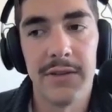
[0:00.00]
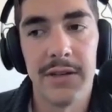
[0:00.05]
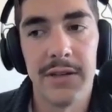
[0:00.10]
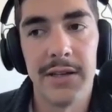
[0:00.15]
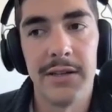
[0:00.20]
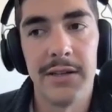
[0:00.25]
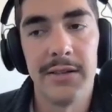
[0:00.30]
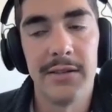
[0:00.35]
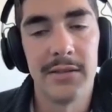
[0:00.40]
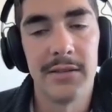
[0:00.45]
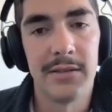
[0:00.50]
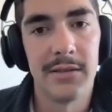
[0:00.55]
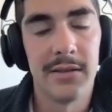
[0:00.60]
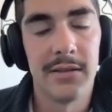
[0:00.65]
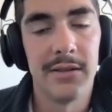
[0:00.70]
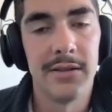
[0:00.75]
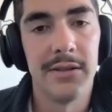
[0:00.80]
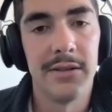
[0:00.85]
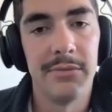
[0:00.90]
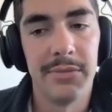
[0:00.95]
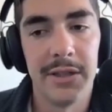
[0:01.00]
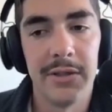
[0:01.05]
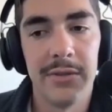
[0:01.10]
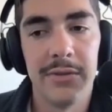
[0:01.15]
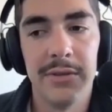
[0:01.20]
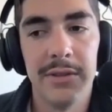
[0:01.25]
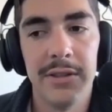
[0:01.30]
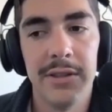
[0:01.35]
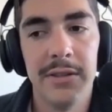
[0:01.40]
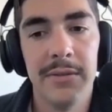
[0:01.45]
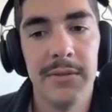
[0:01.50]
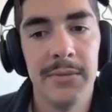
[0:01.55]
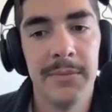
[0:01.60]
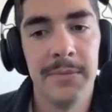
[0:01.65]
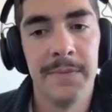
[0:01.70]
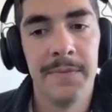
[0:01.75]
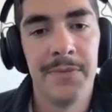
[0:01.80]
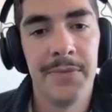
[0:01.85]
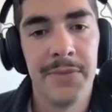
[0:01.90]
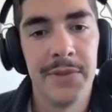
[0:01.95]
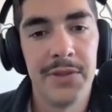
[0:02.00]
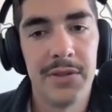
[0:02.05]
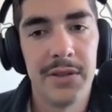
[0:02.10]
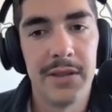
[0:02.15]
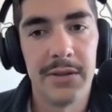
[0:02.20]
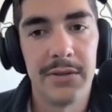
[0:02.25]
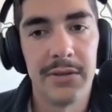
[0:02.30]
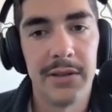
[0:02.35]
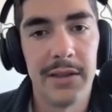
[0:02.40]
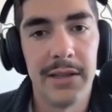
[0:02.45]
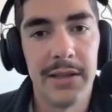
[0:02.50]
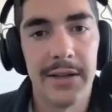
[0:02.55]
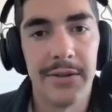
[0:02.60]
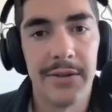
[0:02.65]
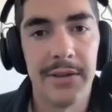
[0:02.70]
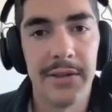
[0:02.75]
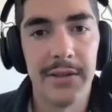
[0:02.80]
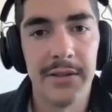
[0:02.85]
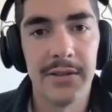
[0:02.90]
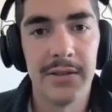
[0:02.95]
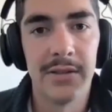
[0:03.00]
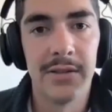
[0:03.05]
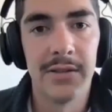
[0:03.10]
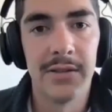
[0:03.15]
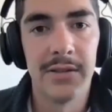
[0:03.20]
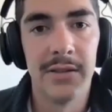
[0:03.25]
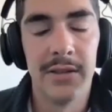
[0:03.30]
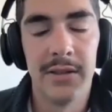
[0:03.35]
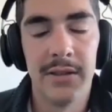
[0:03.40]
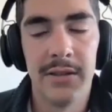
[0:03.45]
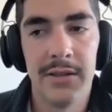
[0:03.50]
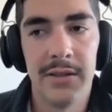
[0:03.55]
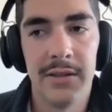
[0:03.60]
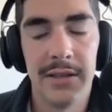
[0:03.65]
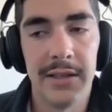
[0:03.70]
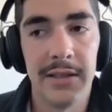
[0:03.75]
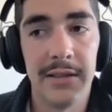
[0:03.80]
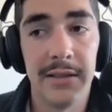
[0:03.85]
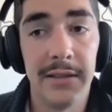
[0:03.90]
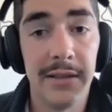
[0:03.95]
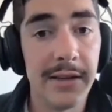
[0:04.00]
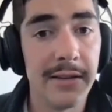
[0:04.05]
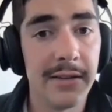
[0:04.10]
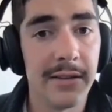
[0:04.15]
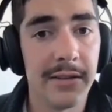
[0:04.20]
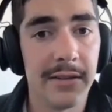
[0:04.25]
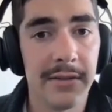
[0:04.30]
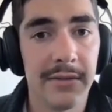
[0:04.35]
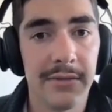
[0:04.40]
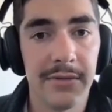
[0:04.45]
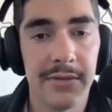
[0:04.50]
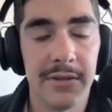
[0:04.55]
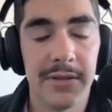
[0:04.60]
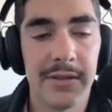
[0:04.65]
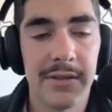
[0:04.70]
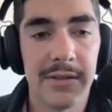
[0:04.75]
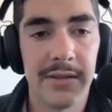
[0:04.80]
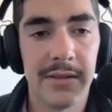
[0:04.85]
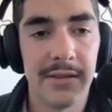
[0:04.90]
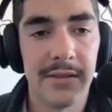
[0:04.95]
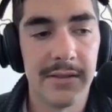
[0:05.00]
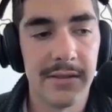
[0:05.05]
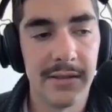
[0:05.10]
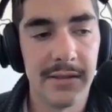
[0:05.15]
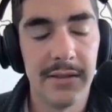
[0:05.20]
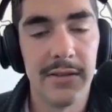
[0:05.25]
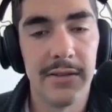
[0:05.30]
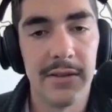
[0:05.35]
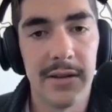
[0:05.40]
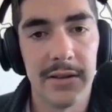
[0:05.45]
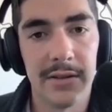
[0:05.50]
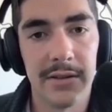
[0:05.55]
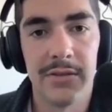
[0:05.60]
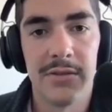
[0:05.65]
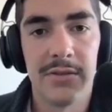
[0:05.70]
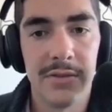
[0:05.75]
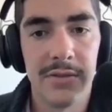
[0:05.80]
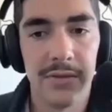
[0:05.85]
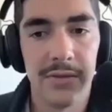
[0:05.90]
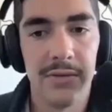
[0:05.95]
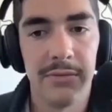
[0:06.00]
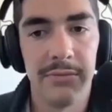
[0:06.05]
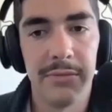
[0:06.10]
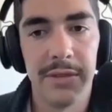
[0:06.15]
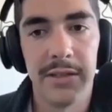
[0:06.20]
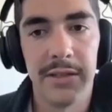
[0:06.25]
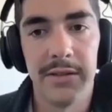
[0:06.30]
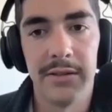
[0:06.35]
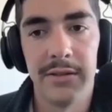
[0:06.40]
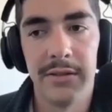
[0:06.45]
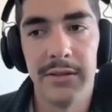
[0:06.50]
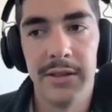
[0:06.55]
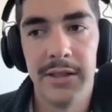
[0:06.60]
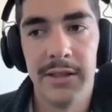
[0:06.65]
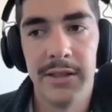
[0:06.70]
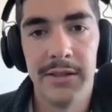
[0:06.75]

finance on Bitcoin. So that would allow things like lending, for instance, in a non-custodial manner.